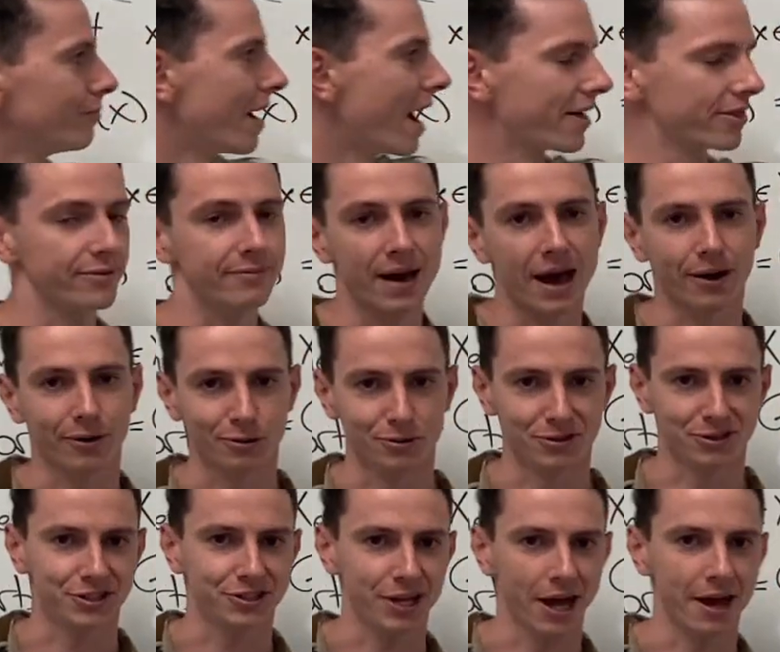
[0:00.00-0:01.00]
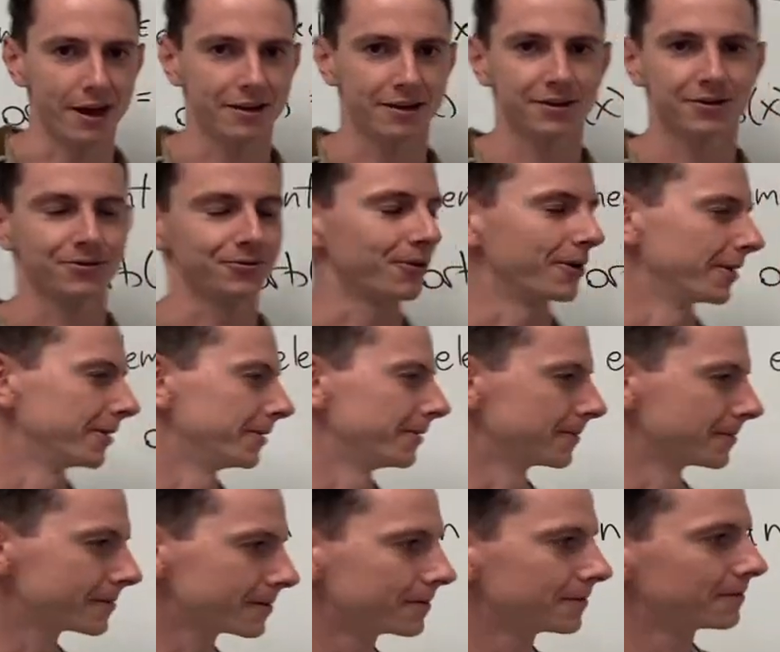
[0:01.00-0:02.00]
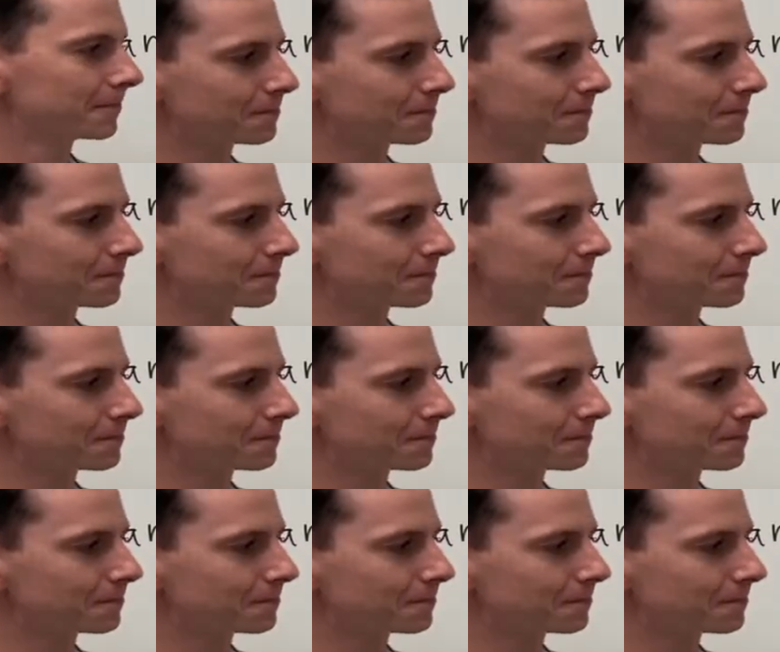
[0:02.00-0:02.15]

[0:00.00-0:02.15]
mathematical set right here.